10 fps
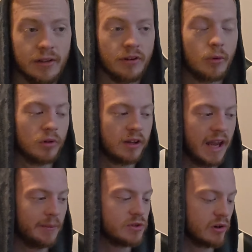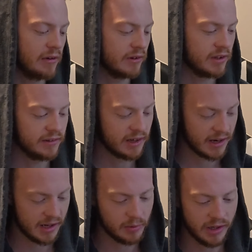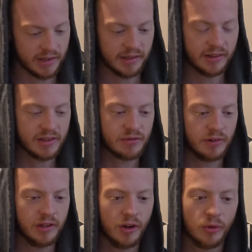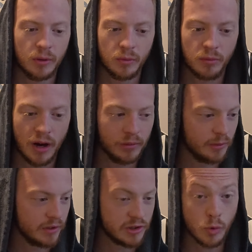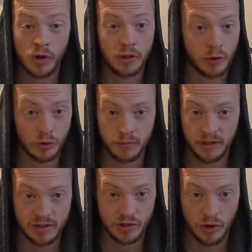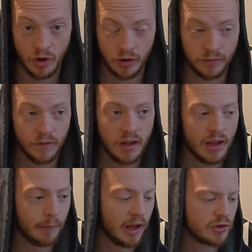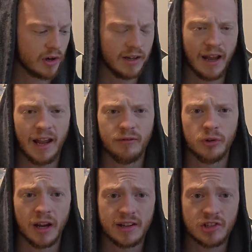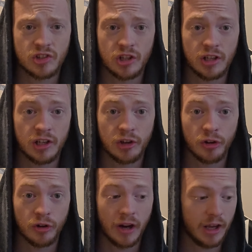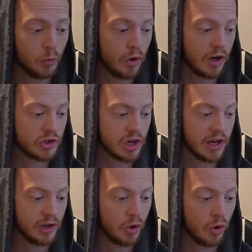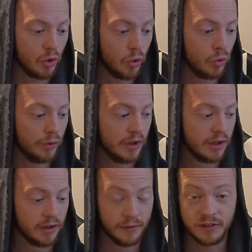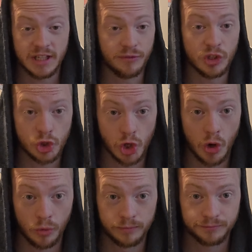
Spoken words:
If I were to capture everything that I had planned in this video, it would probably be 20-30 minutes long. I'm not trying to have you guys sit here and watch a whole TV show.